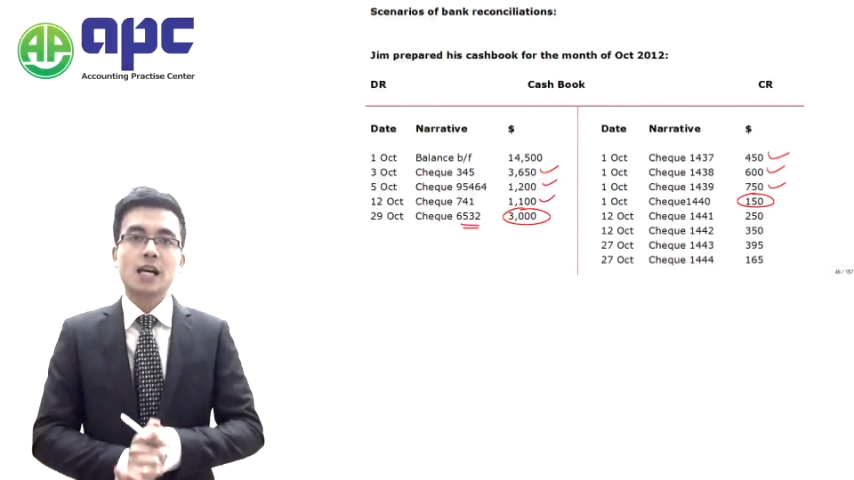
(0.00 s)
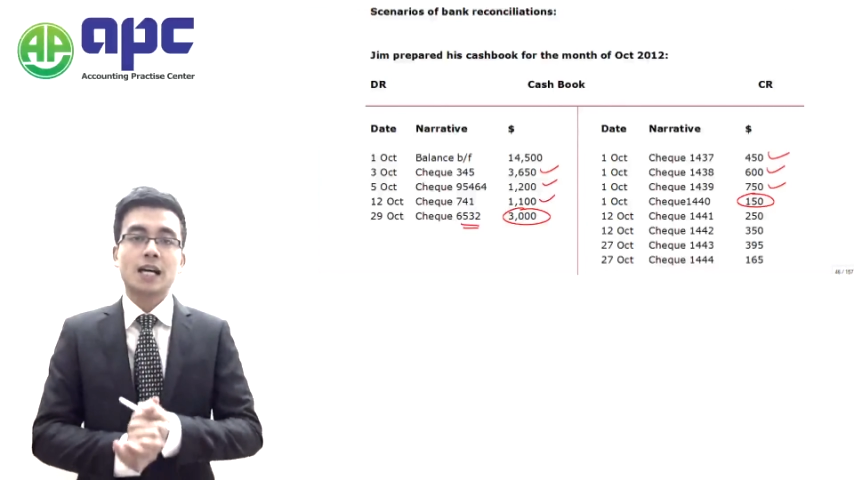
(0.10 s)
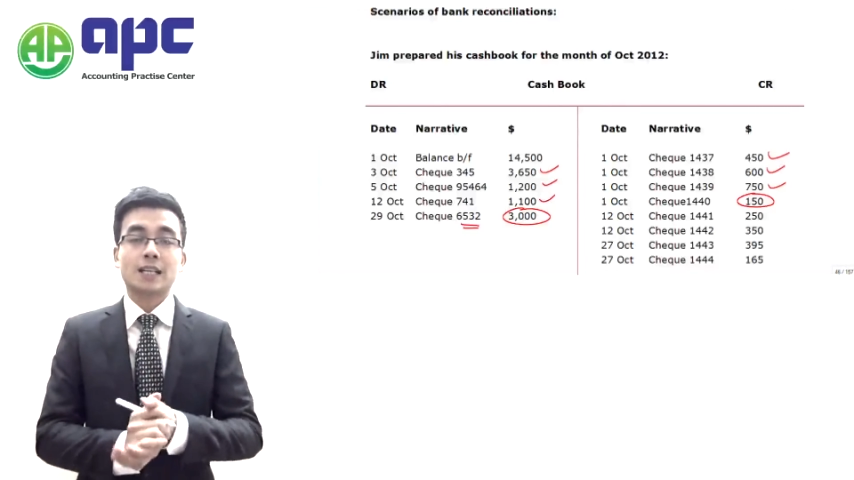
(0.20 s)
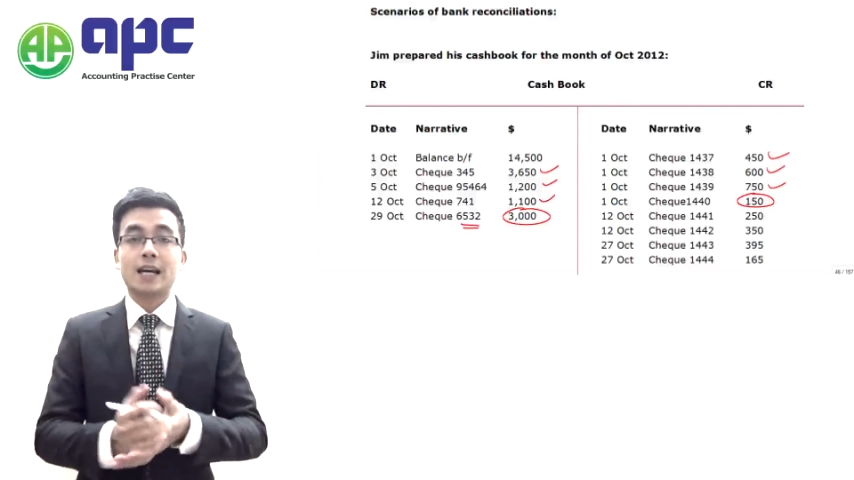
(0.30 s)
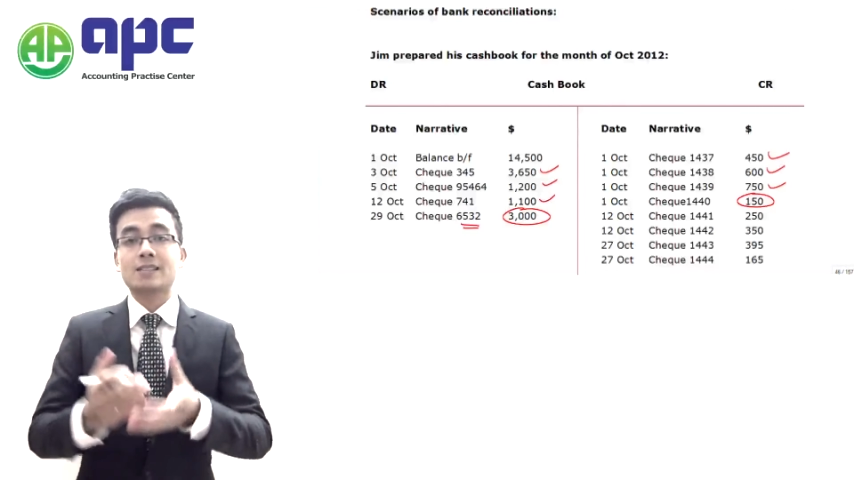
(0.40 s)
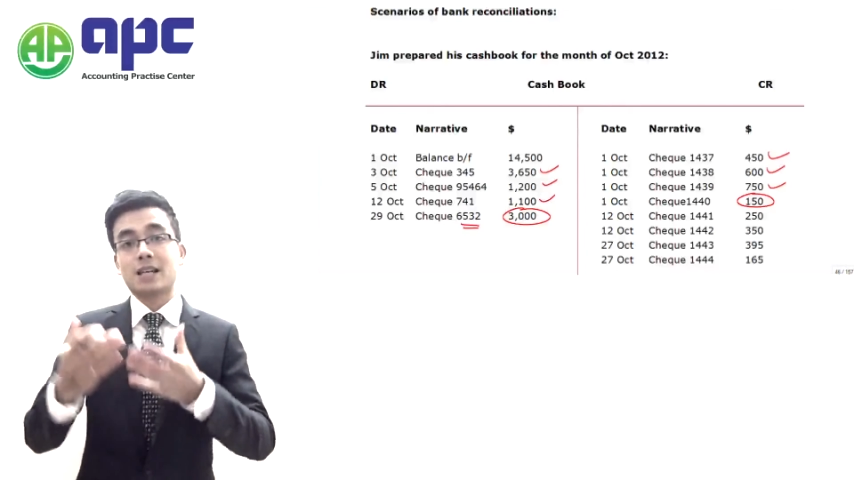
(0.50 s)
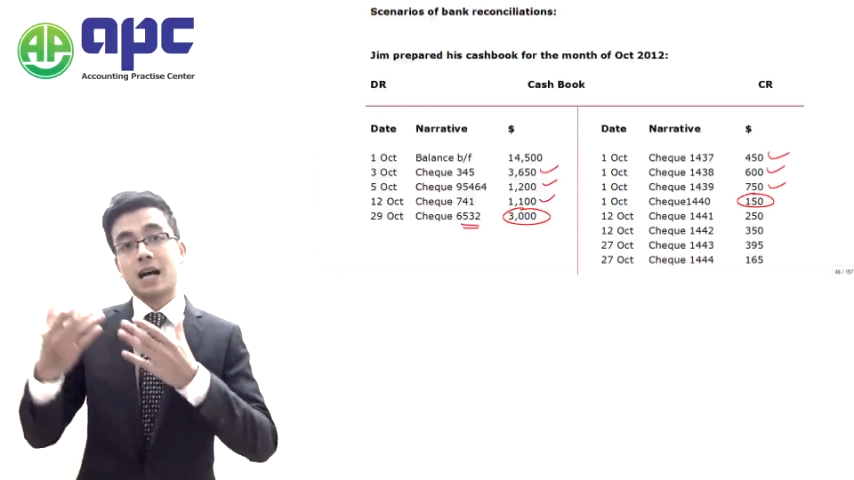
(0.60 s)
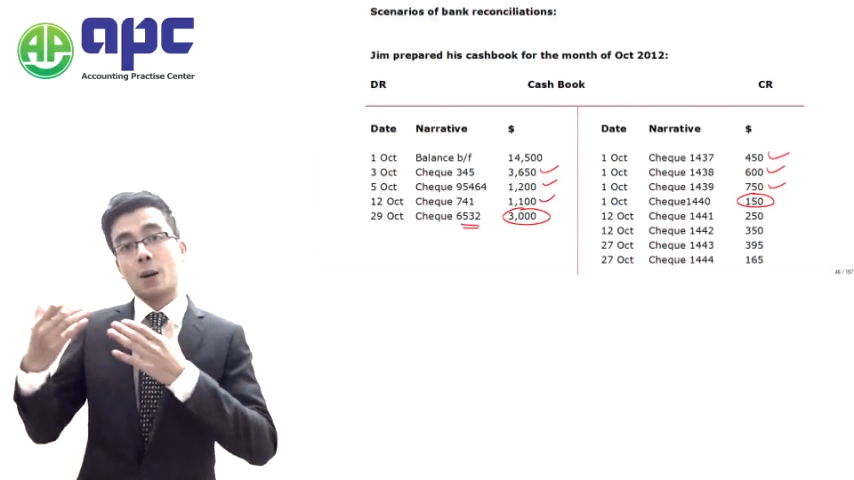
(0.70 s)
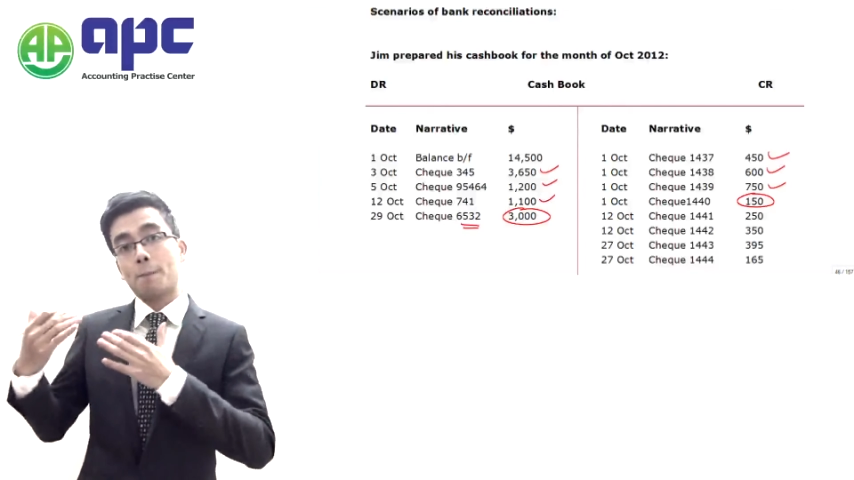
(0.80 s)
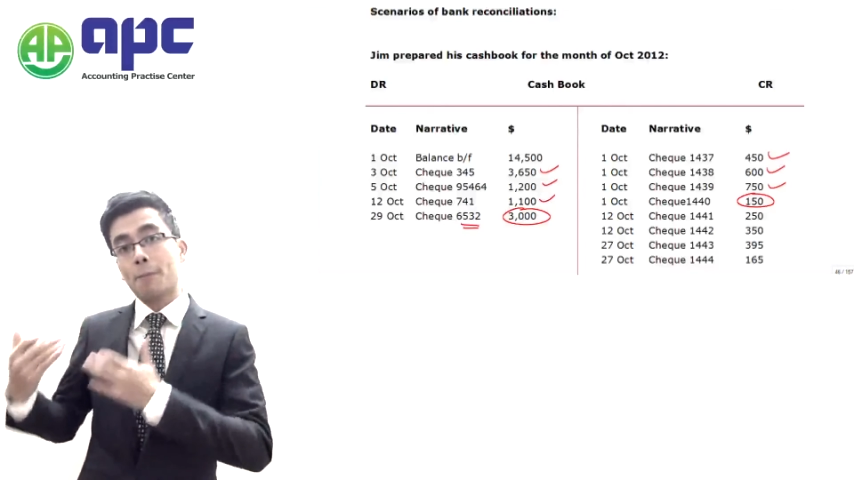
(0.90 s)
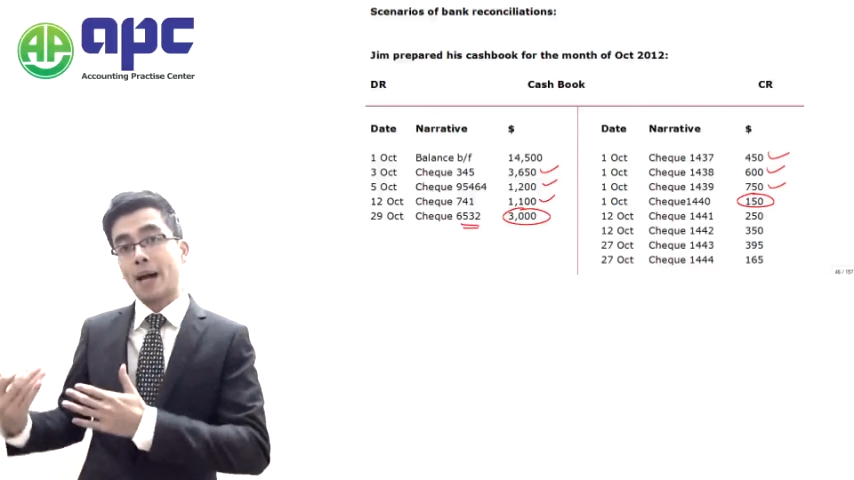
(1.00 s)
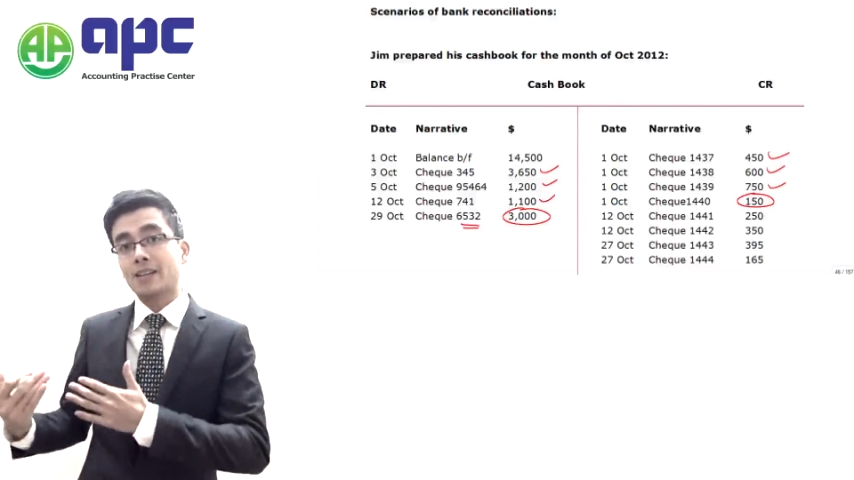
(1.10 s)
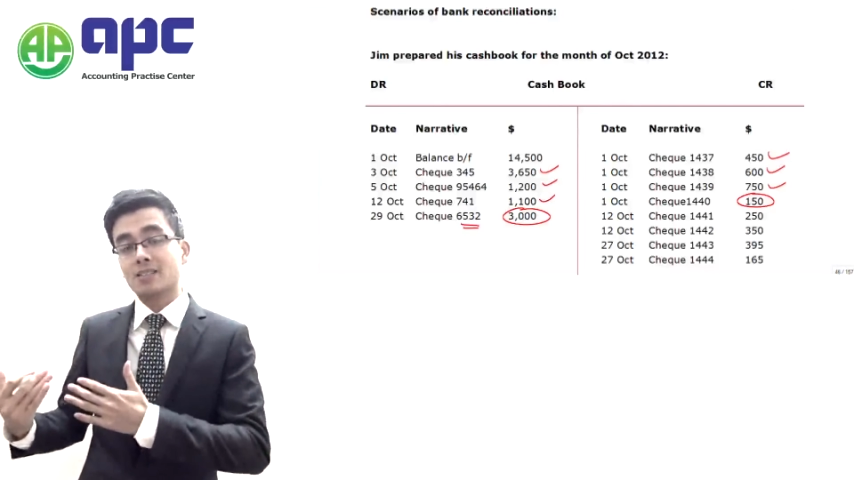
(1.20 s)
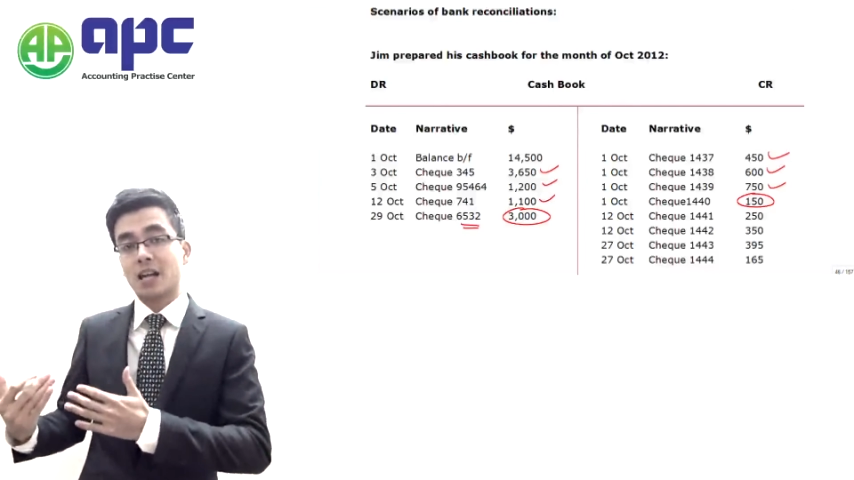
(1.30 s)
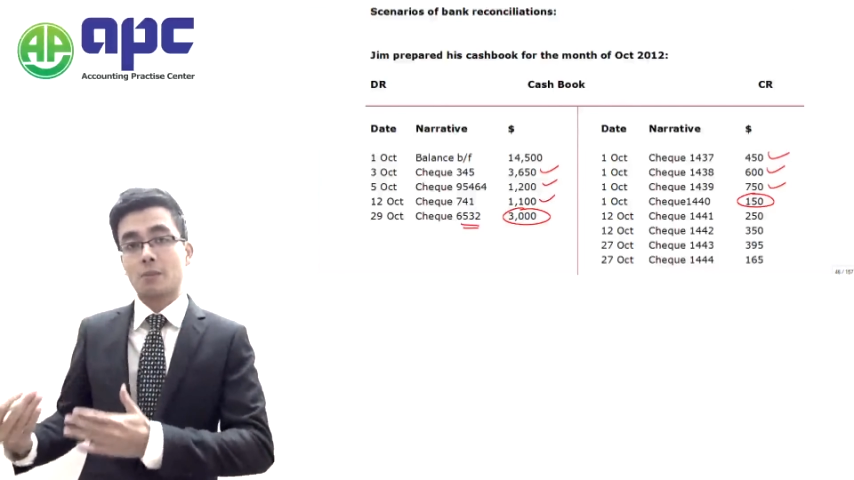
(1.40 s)
and hence our bank
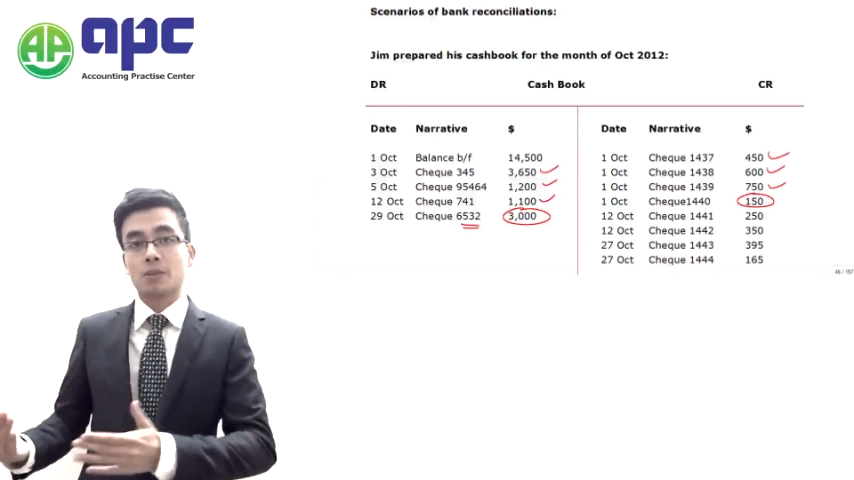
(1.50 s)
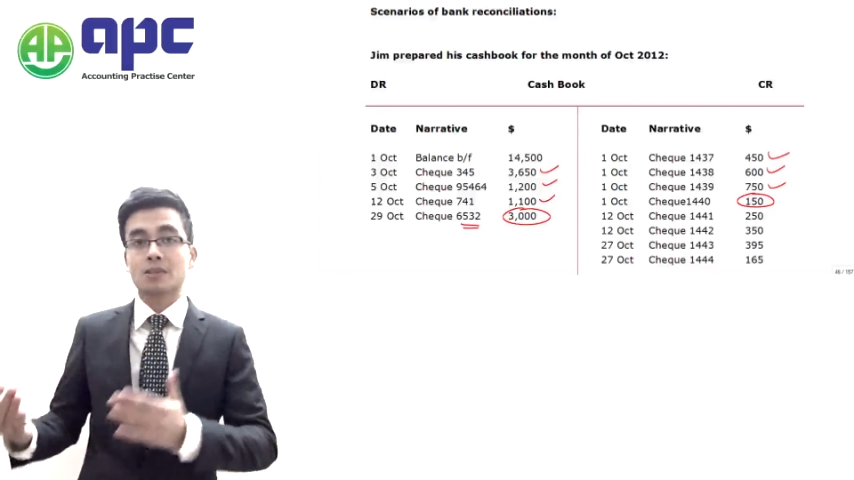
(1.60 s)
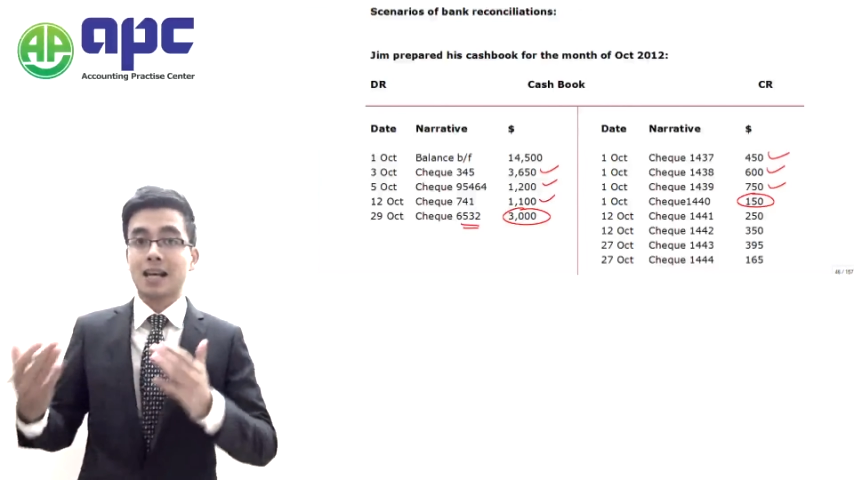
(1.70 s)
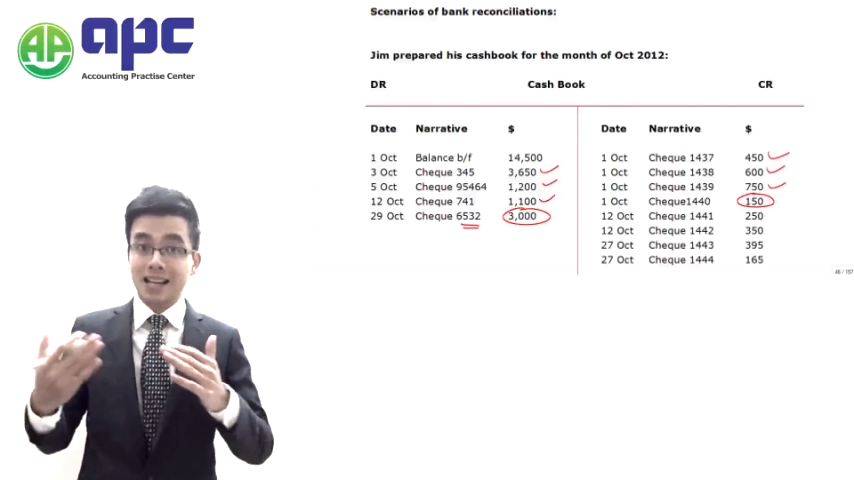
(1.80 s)
statement